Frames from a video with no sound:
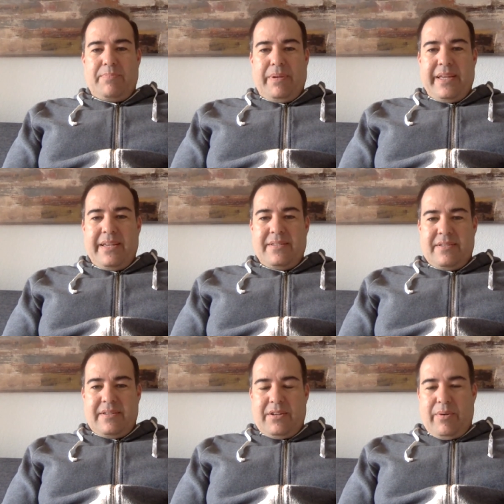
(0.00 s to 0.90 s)

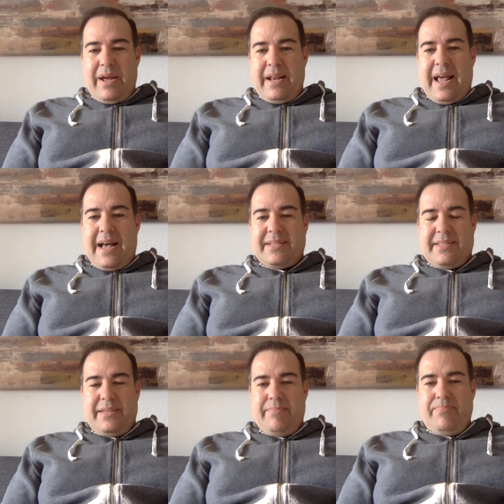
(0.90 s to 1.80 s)
please go ahead and
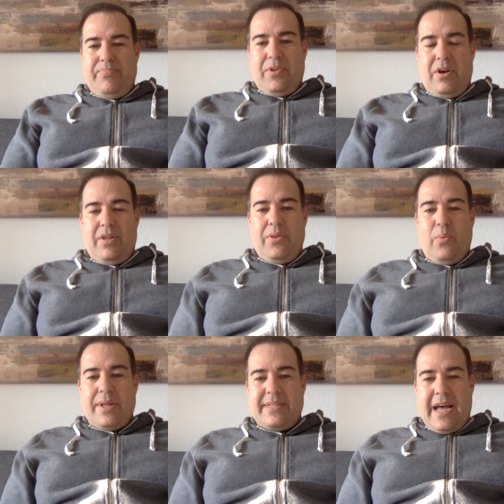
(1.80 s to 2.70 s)
ask them on the
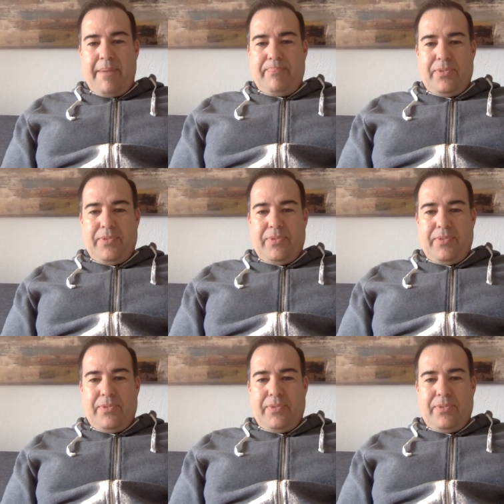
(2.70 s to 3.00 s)
WhatsApp.